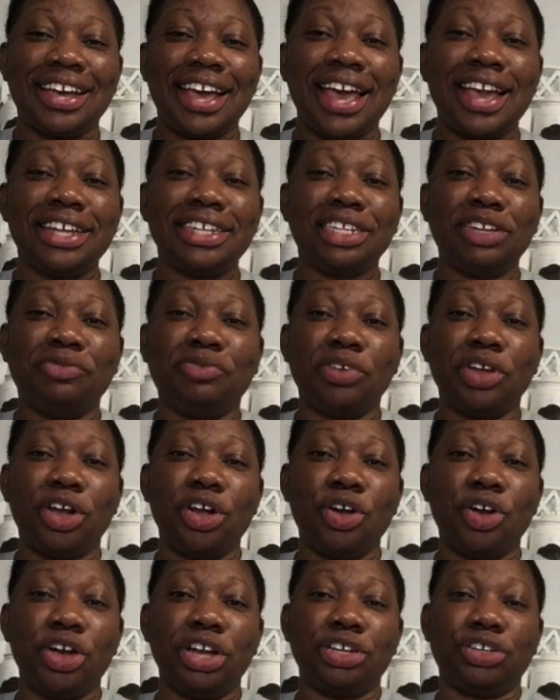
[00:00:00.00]
guys, if you're
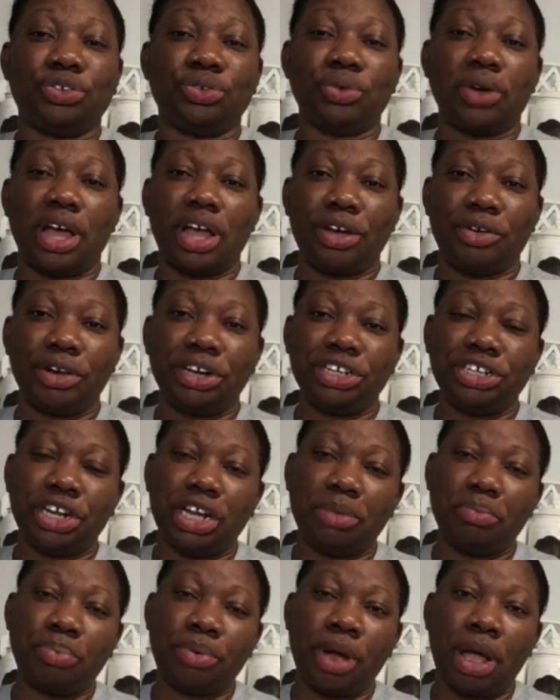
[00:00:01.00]
going through
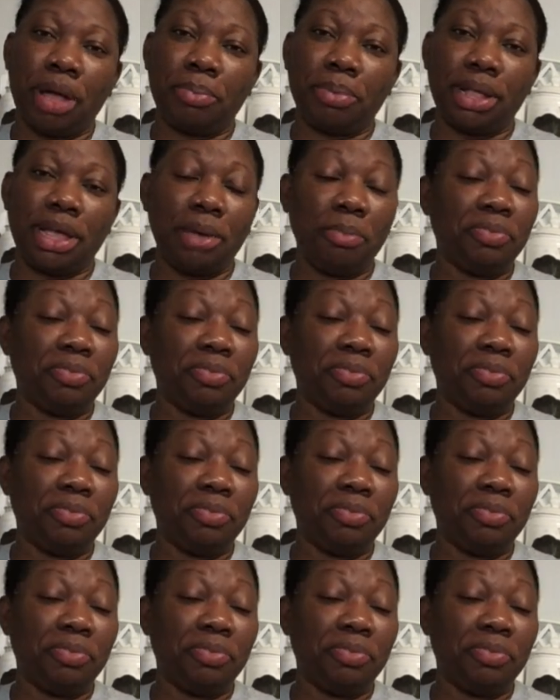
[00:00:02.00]
aggression problem,